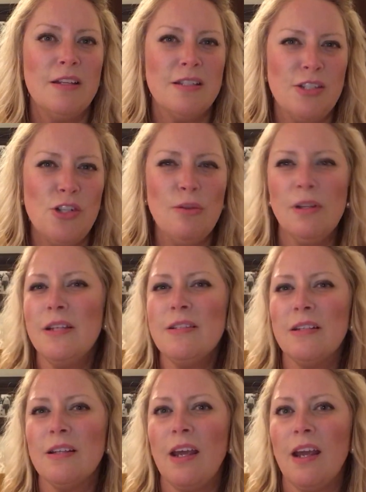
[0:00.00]
Did you
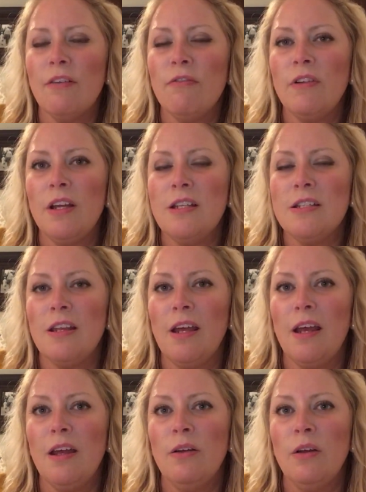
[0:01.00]
listen carefully to
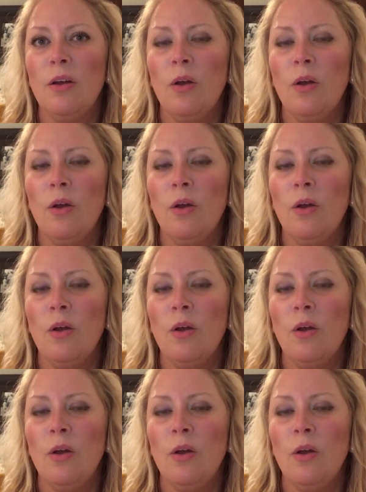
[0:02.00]
that?